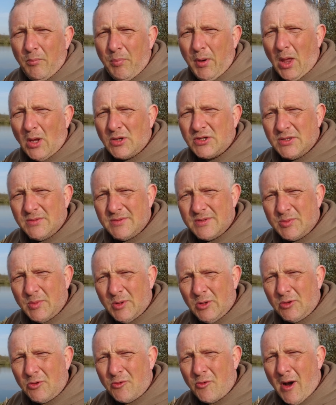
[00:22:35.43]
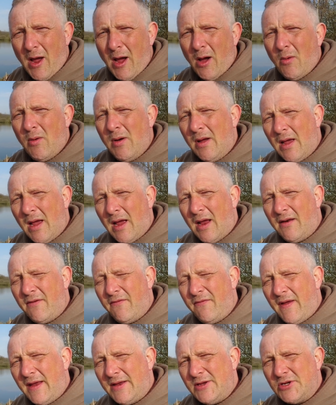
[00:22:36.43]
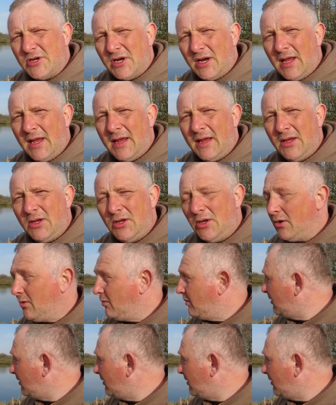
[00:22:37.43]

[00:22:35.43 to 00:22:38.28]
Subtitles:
blossoms will grow and eventually you